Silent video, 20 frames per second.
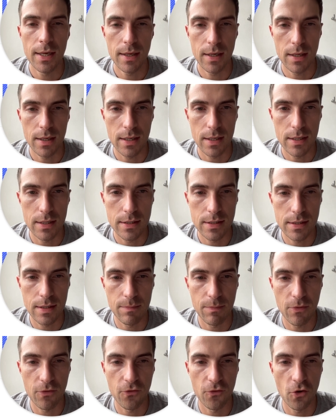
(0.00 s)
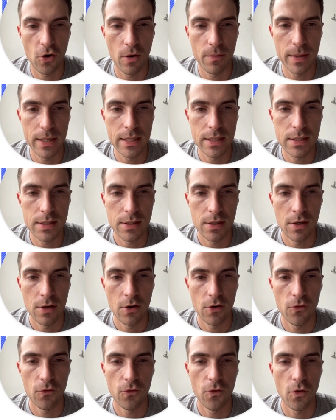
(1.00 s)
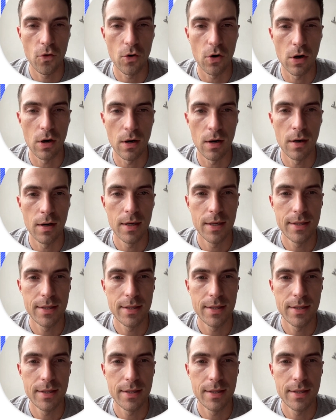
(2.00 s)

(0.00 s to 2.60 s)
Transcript: is the performance for